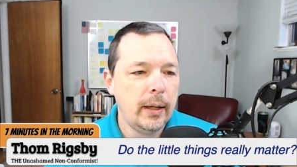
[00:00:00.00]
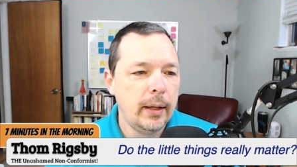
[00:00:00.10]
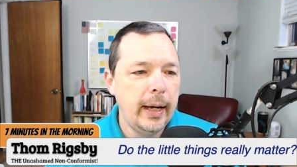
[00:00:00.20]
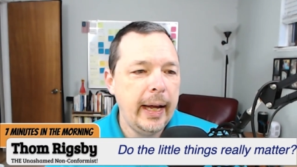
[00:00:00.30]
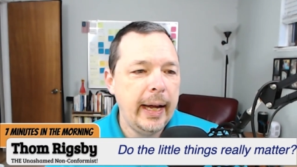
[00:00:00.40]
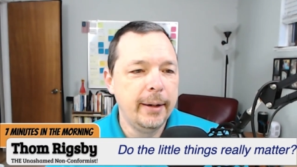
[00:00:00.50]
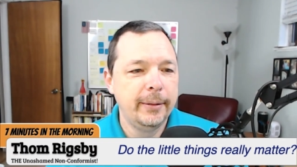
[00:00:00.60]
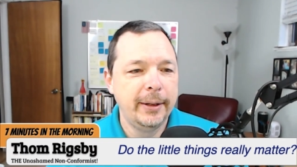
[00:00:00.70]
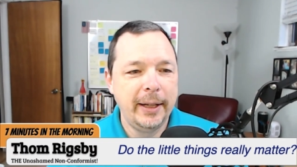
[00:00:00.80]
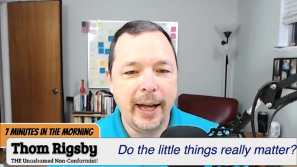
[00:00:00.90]
Hey,
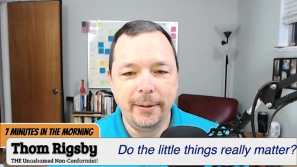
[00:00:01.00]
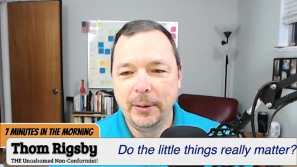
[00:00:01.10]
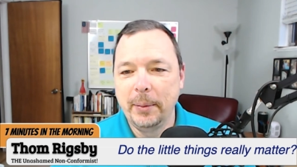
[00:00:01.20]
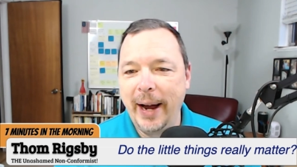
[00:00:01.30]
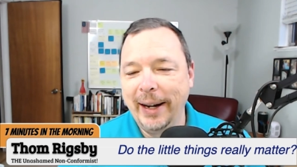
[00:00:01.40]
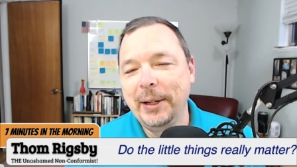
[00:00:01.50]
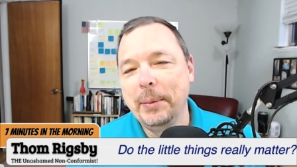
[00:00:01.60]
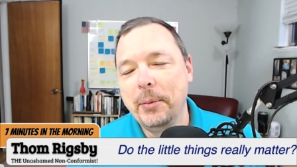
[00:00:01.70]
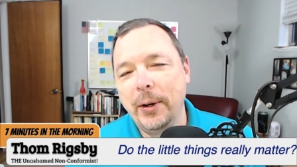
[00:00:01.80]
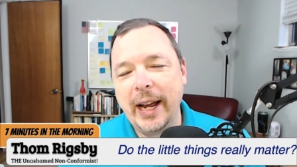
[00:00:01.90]
look at that. We're back.
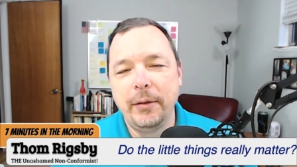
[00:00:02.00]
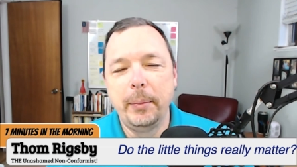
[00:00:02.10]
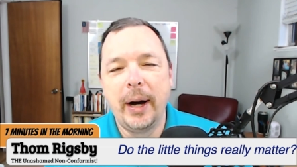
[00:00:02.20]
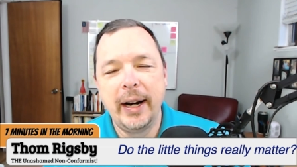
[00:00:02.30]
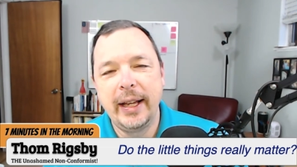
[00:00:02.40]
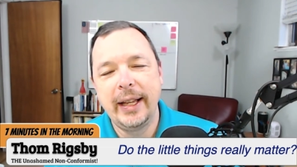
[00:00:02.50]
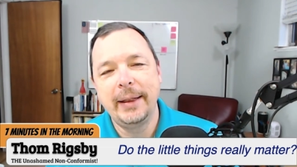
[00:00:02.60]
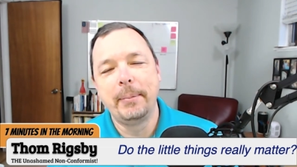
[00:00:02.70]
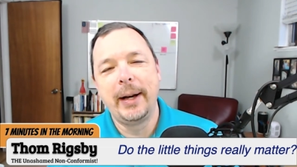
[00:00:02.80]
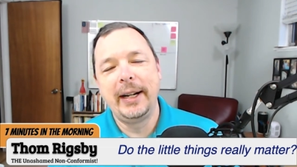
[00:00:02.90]
Good morning, everybody.
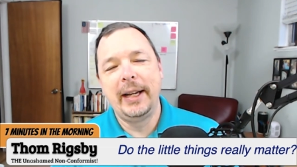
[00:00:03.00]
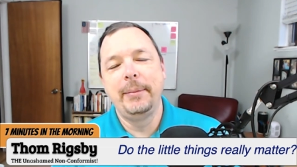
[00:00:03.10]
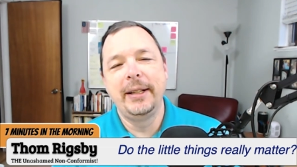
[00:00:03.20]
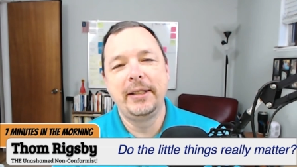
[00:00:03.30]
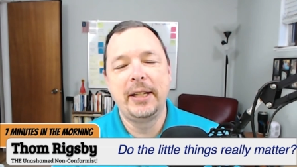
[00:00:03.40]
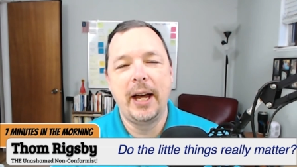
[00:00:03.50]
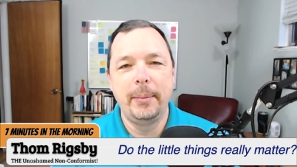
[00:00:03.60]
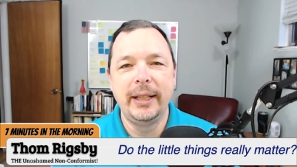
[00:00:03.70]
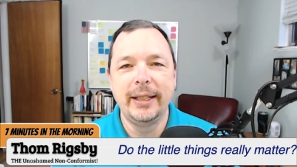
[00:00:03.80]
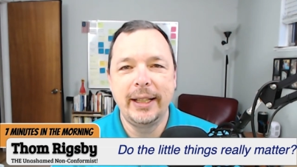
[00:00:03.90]
My name is
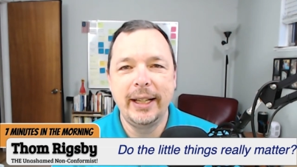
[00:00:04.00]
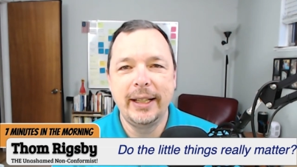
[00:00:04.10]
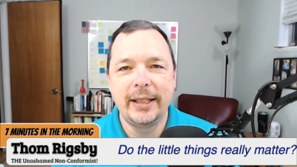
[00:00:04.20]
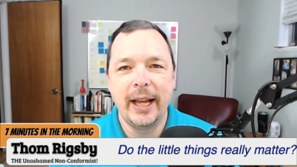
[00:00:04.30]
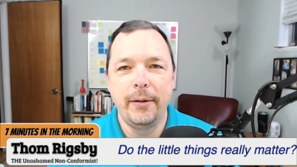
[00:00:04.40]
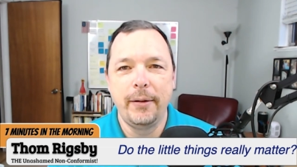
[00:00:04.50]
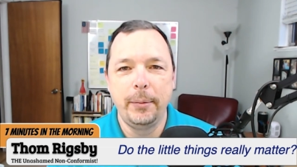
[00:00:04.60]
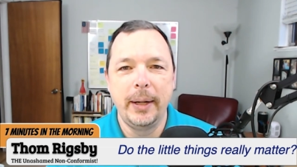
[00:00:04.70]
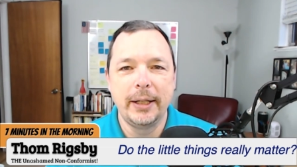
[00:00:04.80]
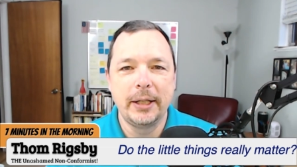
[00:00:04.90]
Thom, and this is
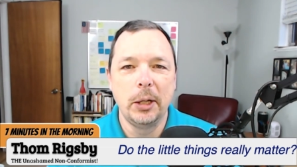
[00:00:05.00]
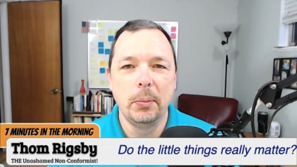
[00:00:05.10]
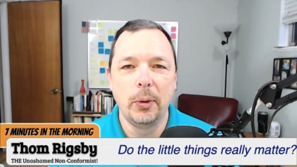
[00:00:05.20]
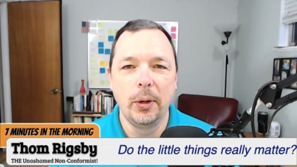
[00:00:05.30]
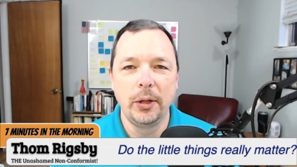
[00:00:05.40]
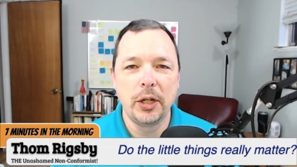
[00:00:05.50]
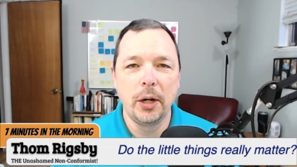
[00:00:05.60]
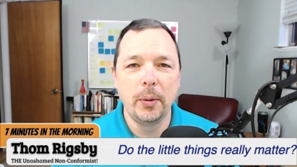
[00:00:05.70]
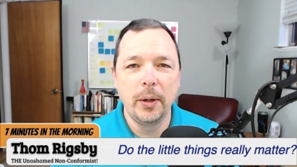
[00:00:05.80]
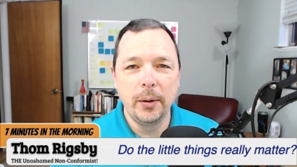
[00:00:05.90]
7 Minutes in the Morning
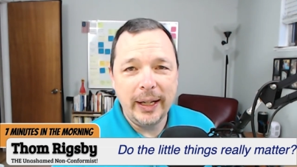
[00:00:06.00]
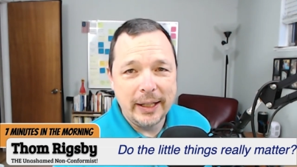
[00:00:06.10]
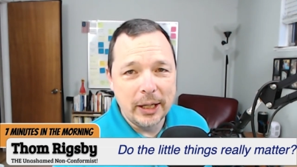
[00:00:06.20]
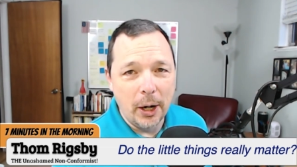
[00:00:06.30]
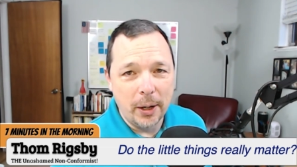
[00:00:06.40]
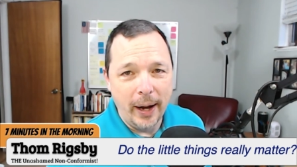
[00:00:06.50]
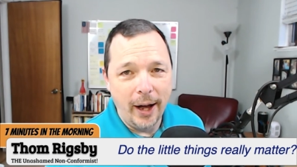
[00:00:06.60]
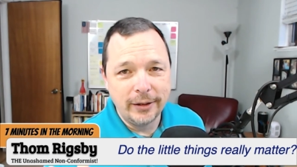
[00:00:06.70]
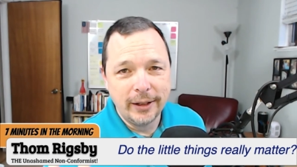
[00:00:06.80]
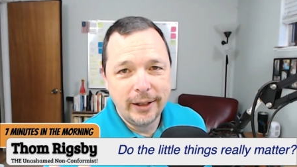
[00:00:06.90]
show where we talk
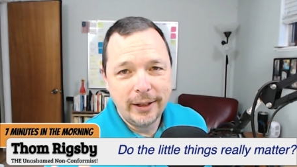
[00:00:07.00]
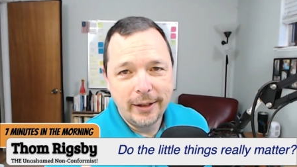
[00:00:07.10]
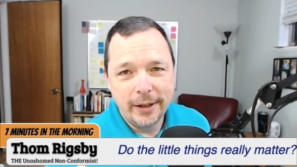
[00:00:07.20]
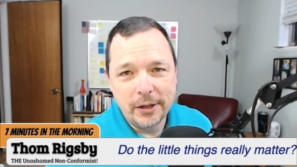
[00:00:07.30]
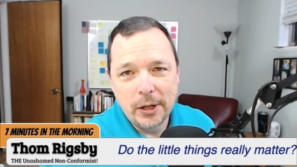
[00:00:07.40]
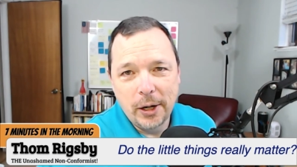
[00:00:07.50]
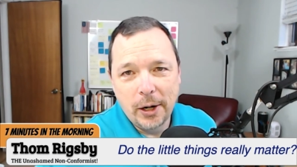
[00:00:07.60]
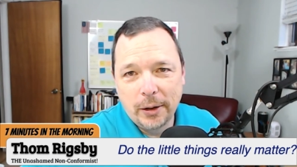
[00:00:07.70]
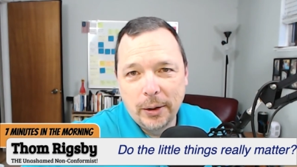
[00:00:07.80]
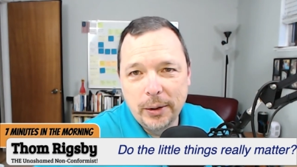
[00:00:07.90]
about how to
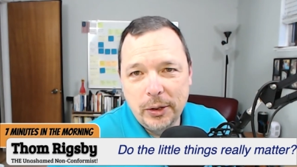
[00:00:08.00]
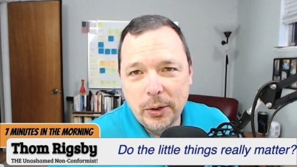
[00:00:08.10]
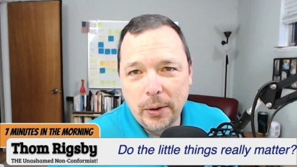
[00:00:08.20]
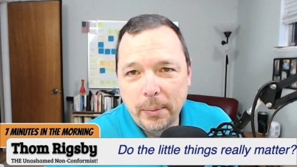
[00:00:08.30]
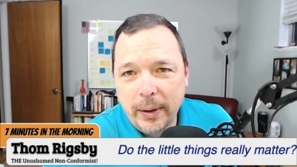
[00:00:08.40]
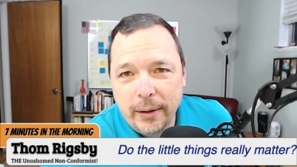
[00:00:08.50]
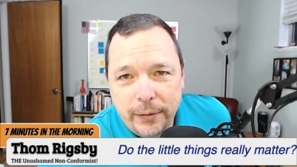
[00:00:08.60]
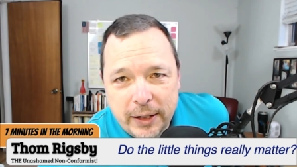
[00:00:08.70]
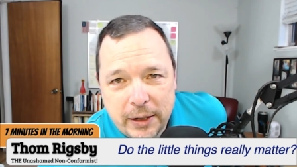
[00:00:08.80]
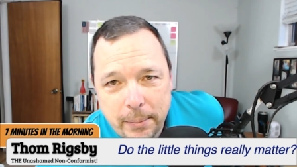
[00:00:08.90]
start growing and enjoy the
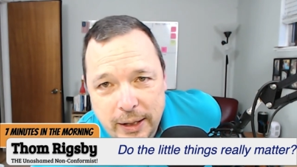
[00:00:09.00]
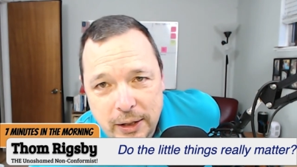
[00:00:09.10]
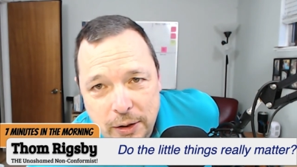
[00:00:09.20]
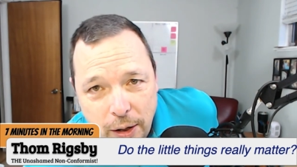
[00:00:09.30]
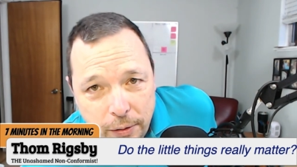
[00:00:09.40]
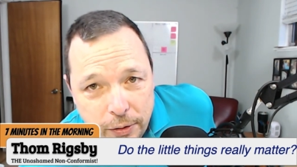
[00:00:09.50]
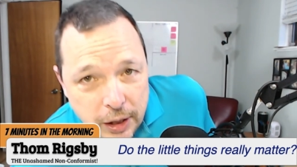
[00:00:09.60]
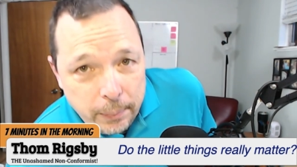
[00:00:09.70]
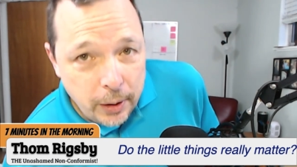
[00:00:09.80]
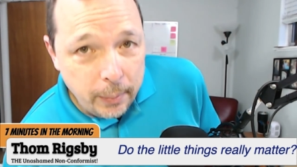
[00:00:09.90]
benefits of business
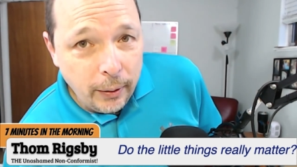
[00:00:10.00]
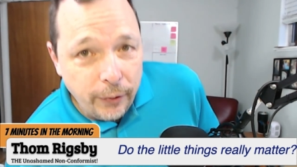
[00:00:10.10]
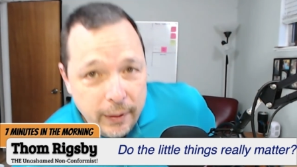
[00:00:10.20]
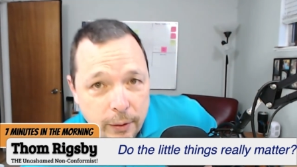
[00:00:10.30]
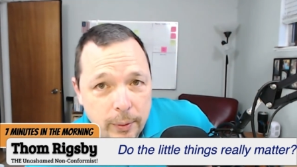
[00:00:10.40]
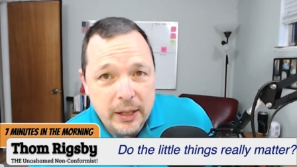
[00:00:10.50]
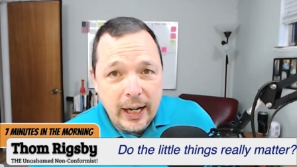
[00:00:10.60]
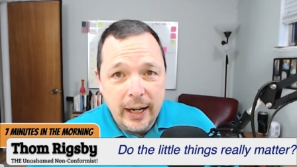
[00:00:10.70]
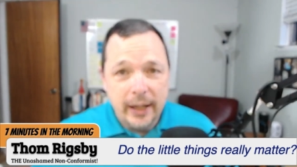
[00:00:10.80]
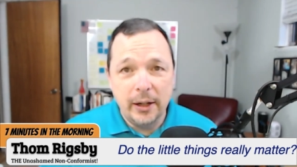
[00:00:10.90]
ownership. Do me a favor when you
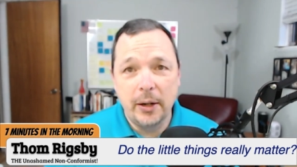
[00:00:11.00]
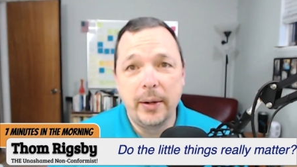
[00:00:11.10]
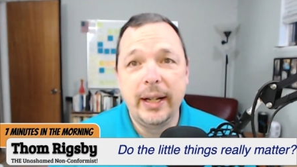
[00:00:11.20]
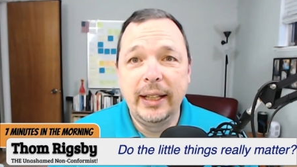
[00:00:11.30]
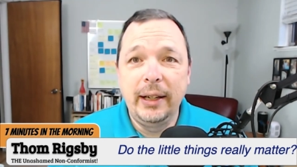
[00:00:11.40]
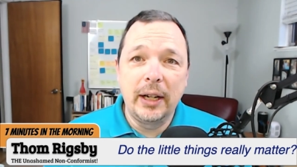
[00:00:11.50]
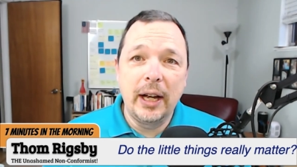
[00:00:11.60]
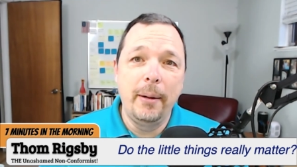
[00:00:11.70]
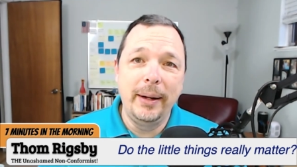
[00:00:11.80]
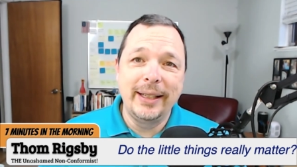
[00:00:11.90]
get here, go ahead and leave a
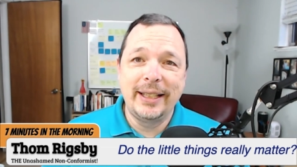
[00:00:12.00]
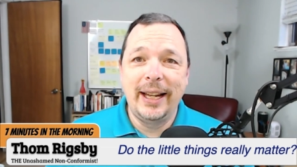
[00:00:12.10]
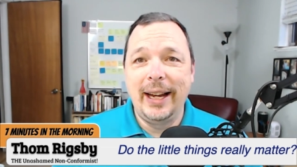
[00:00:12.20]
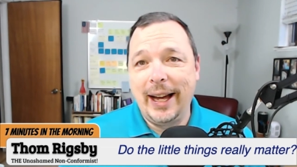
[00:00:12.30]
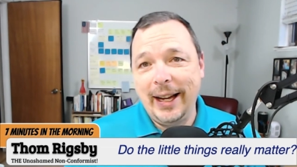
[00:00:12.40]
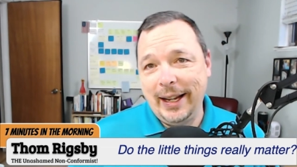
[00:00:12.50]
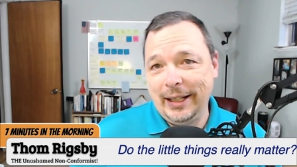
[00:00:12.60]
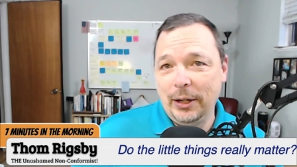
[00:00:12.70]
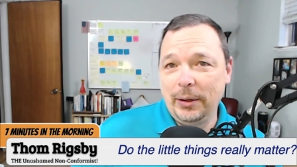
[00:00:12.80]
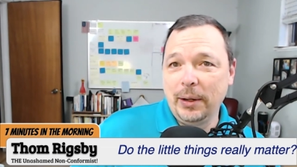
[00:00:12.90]
comment, say hi,
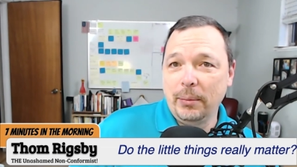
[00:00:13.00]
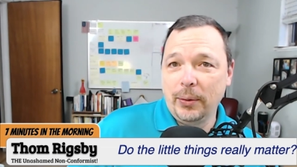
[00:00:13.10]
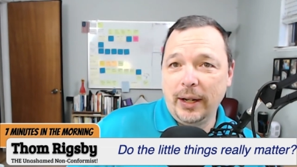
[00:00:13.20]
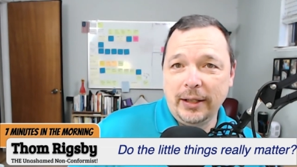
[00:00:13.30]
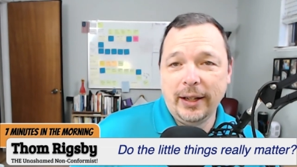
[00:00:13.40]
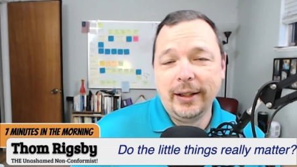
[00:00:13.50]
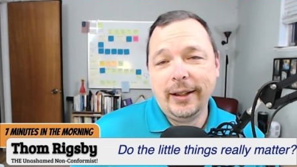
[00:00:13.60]
hello, good morning.